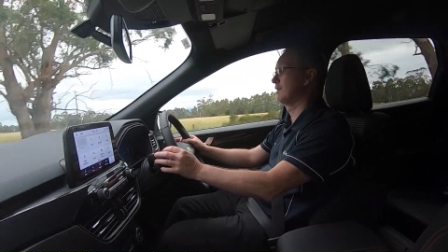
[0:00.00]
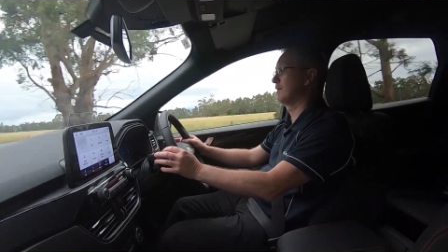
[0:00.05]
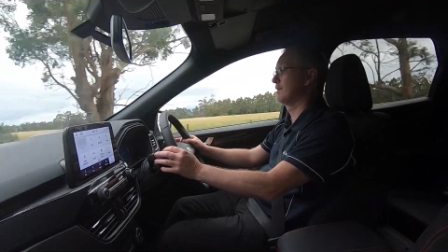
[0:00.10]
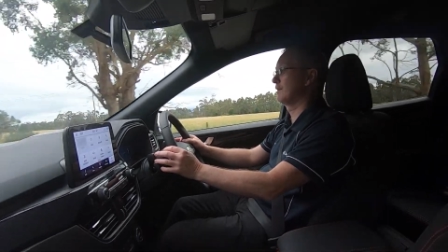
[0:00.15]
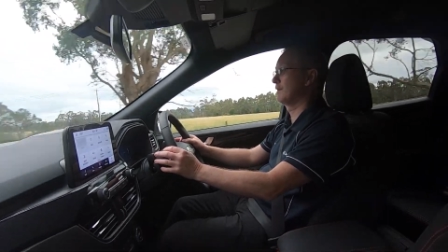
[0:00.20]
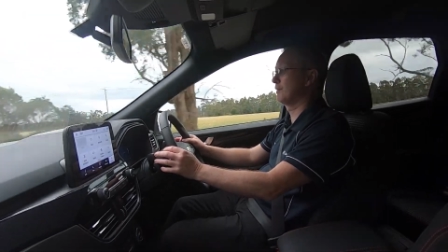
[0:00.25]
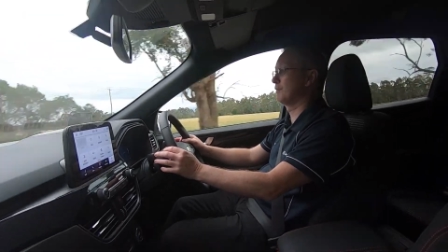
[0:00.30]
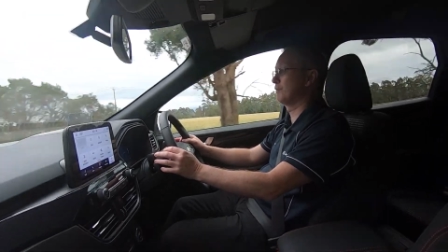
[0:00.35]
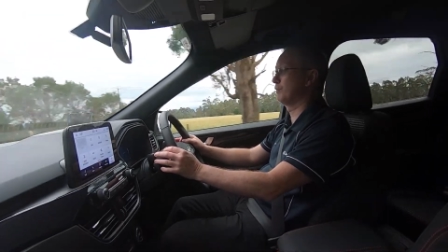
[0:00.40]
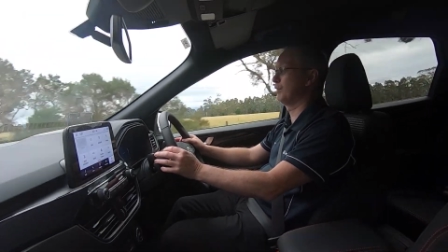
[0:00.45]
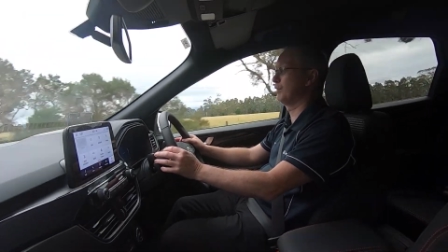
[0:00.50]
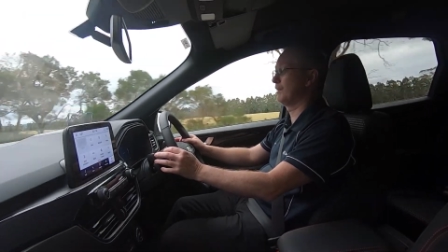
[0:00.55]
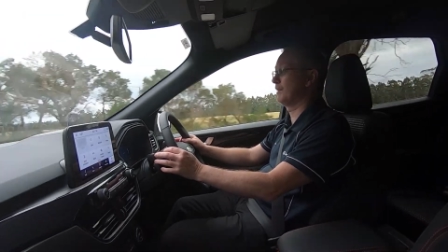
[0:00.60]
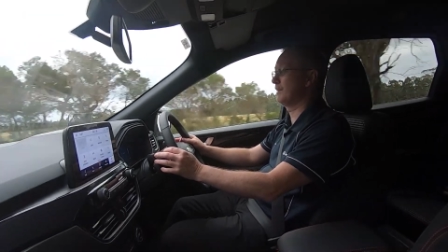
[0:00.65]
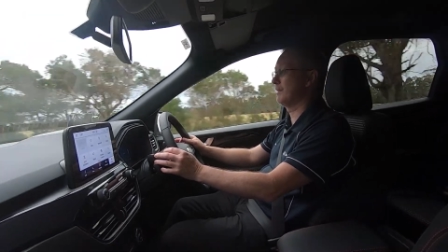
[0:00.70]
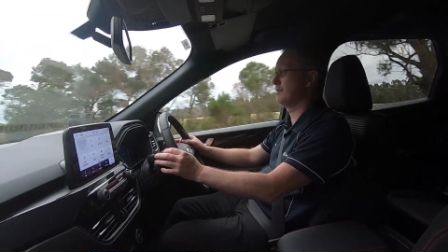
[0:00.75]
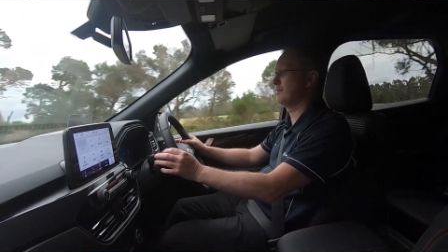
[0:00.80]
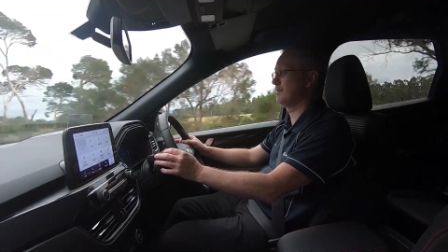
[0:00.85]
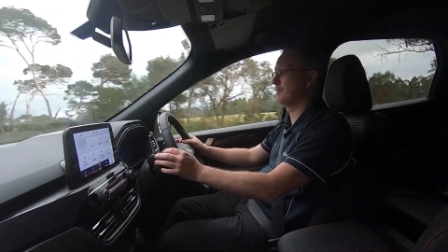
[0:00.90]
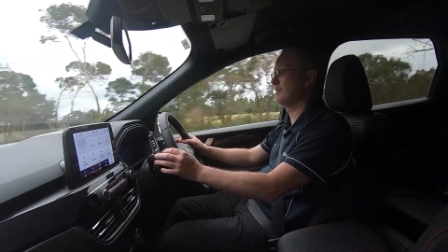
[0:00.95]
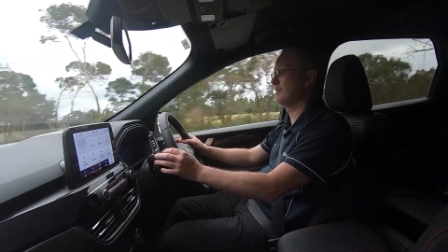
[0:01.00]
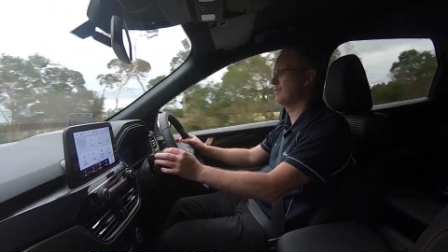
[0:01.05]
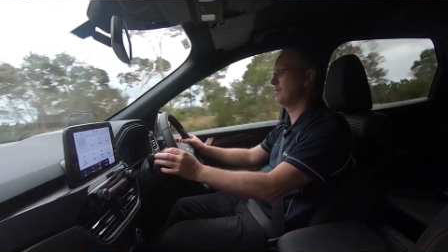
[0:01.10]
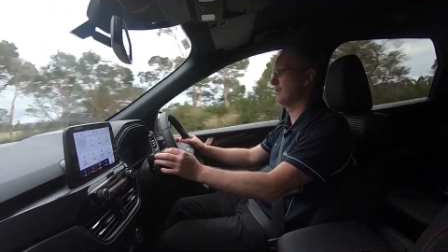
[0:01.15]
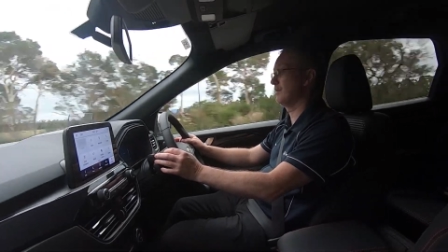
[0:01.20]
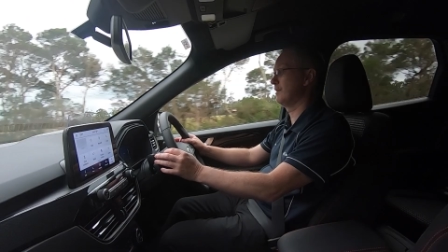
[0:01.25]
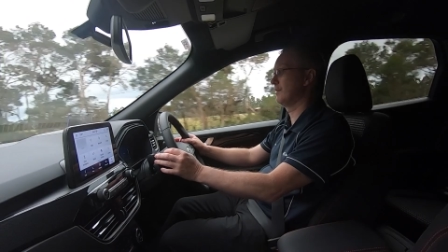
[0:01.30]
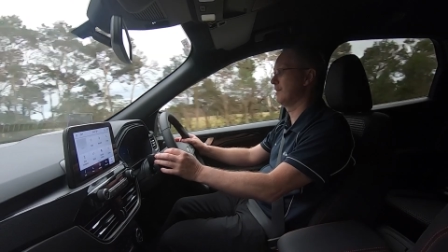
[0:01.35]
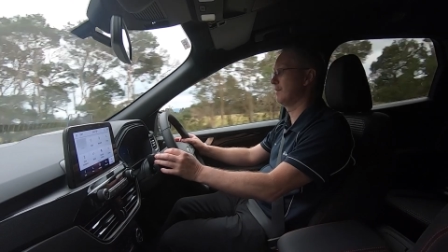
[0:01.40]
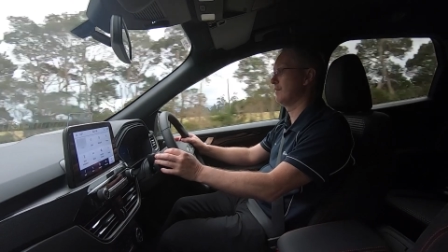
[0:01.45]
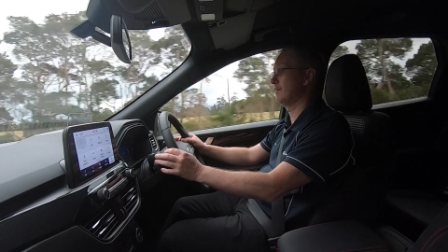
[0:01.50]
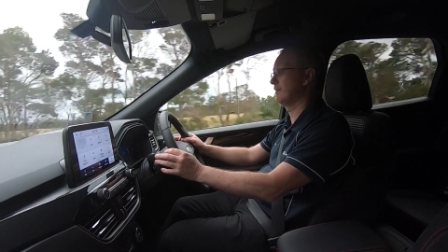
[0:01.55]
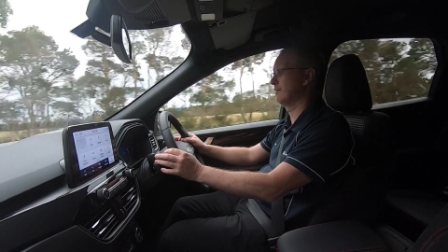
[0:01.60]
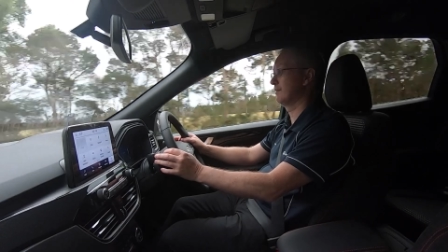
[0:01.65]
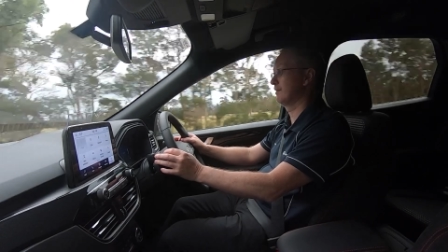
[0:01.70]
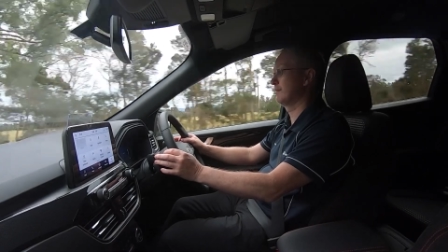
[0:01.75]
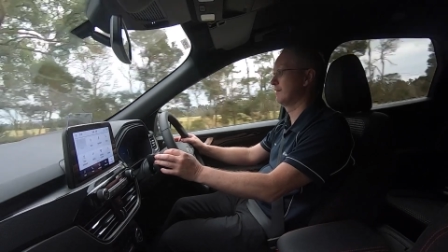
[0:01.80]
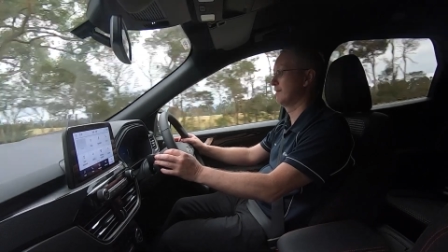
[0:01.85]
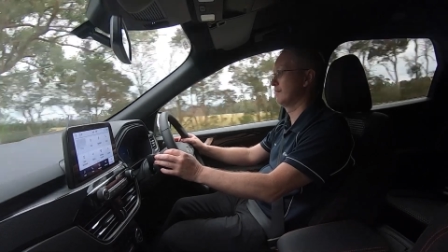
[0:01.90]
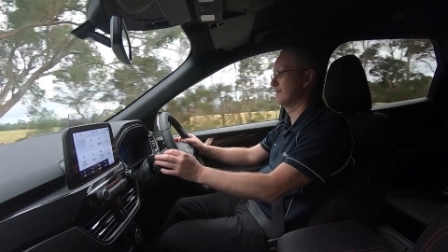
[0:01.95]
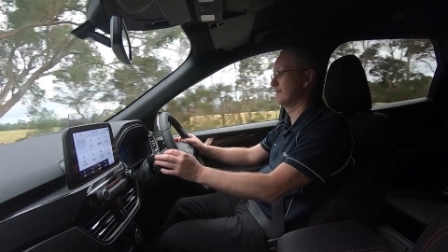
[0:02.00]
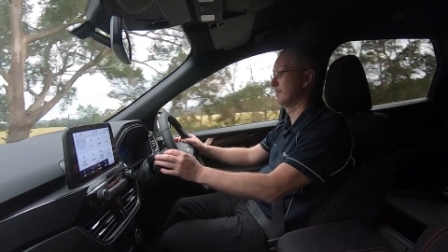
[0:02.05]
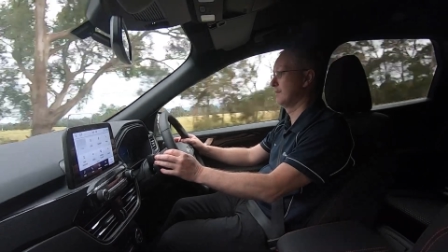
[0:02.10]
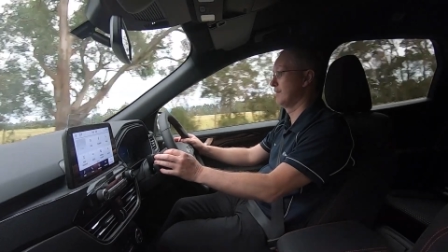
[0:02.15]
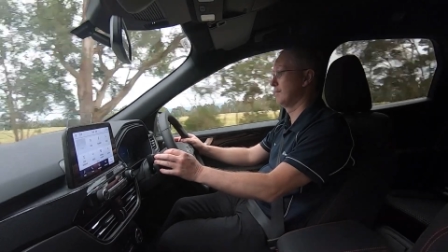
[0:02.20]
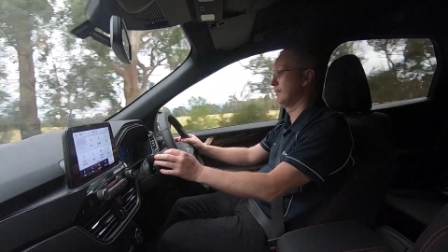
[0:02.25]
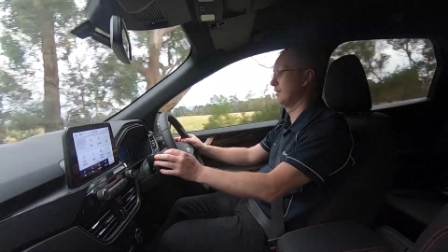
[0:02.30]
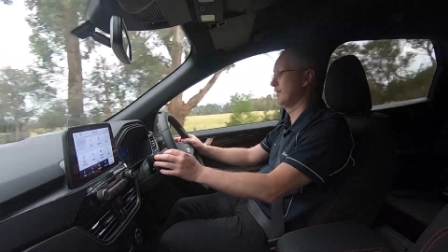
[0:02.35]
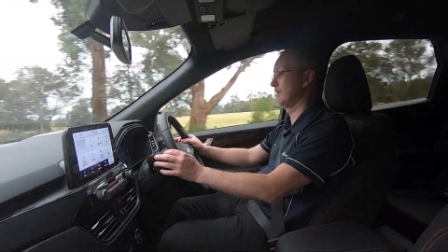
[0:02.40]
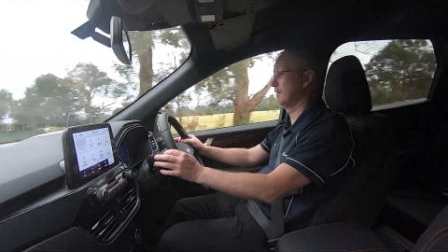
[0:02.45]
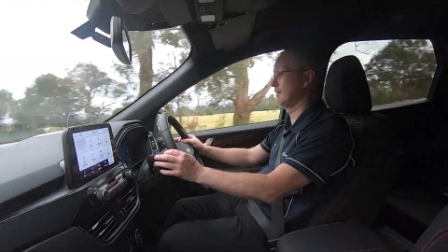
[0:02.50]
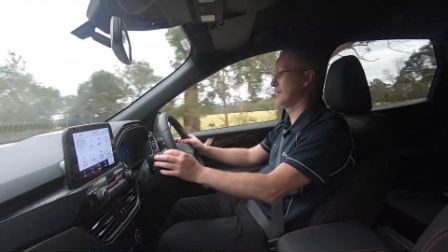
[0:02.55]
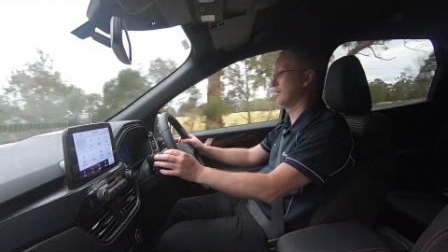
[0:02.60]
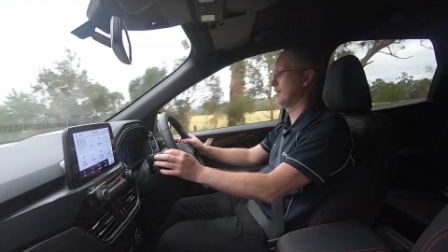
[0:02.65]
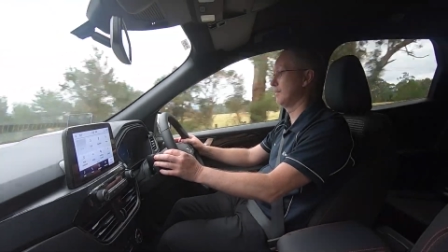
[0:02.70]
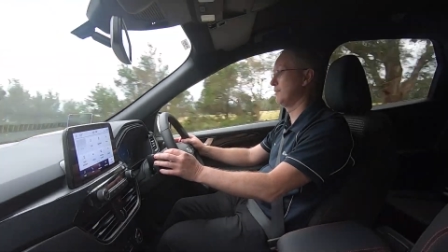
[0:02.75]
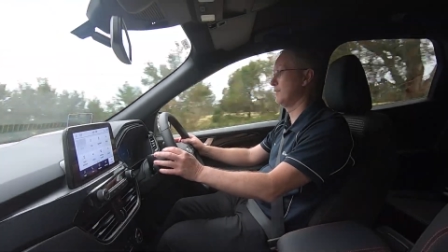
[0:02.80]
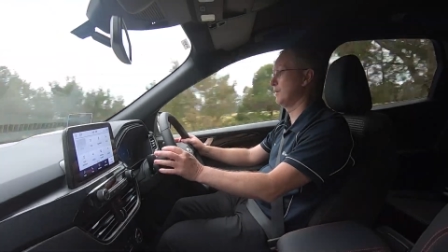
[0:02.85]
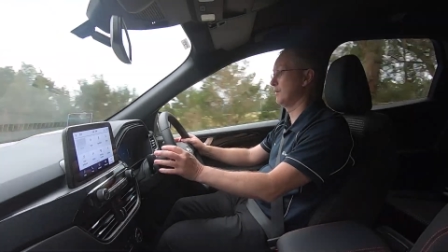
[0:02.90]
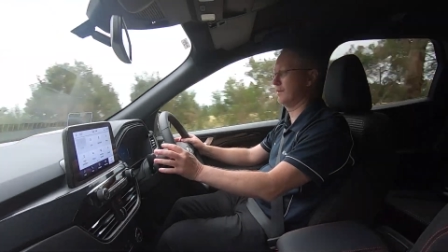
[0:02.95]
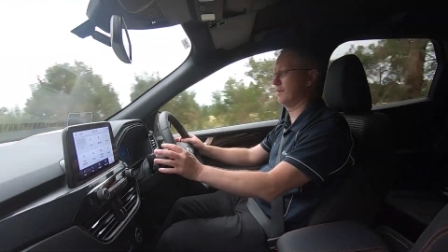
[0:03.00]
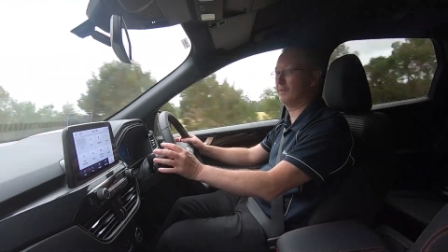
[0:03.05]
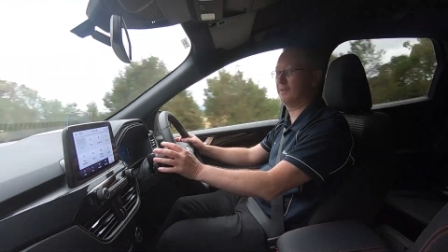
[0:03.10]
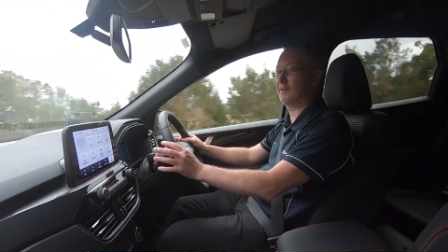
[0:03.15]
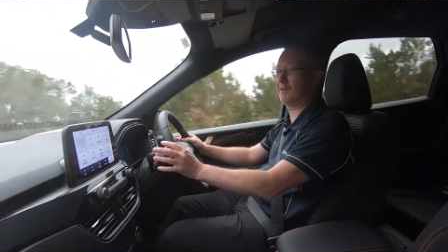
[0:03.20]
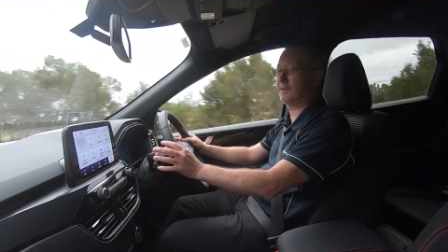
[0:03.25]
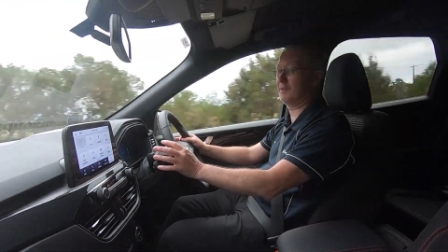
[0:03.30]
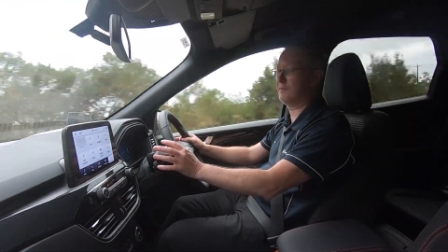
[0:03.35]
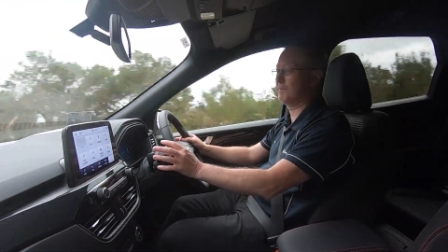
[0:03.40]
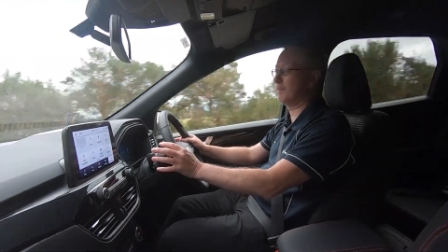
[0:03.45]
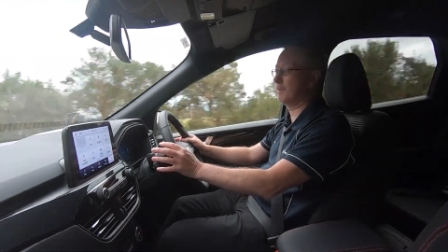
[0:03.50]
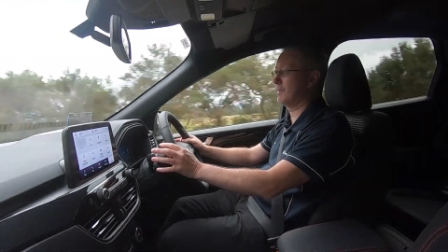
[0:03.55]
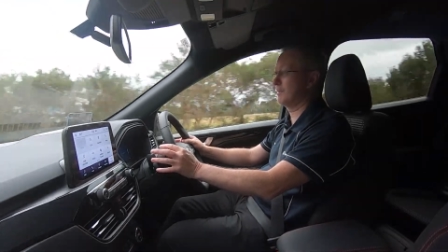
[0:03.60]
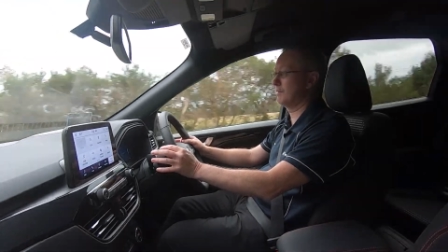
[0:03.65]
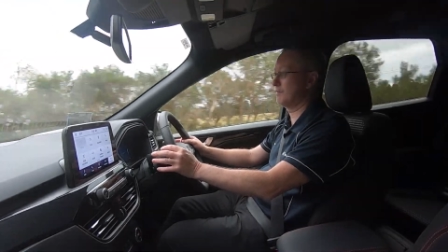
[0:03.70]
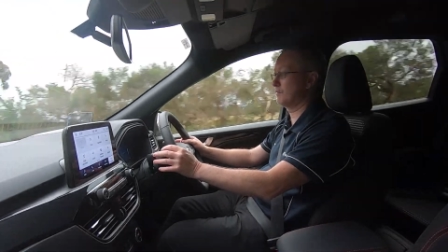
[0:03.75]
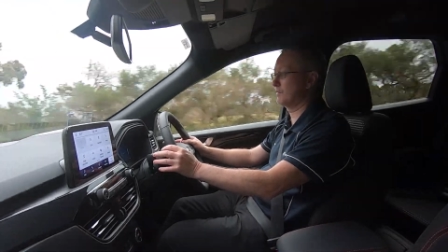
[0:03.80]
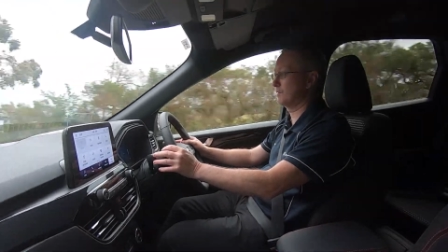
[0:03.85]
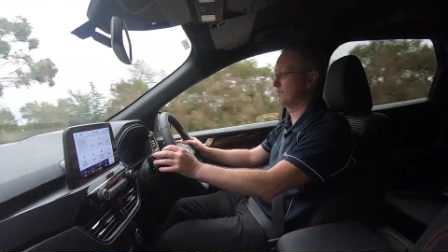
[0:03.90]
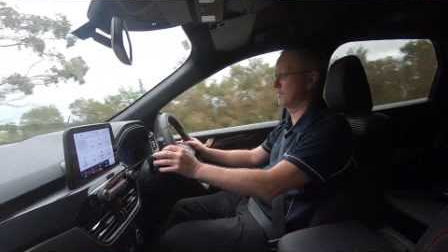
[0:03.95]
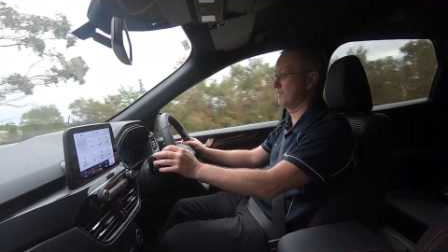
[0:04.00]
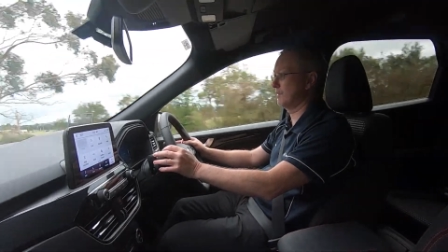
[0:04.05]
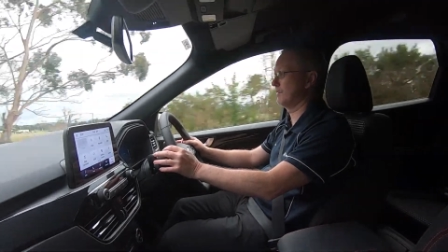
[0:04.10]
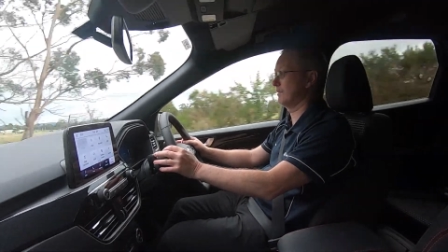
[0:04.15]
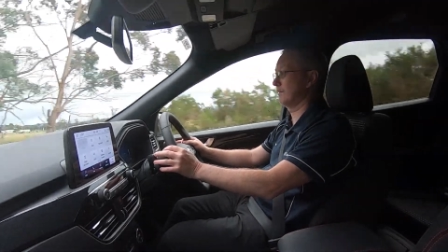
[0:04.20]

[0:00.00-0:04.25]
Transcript: can put an engine in there, and I'm not going to name names, but